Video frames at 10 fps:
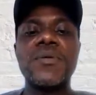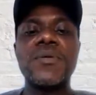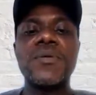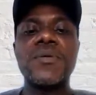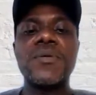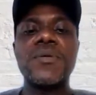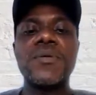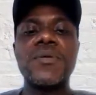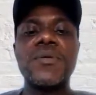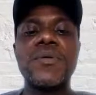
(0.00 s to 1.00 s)
the
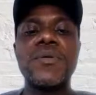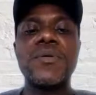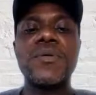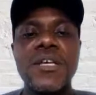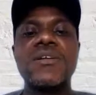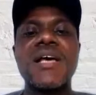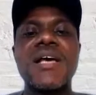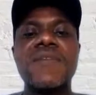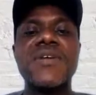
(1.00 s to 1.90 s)
control of the Fulani,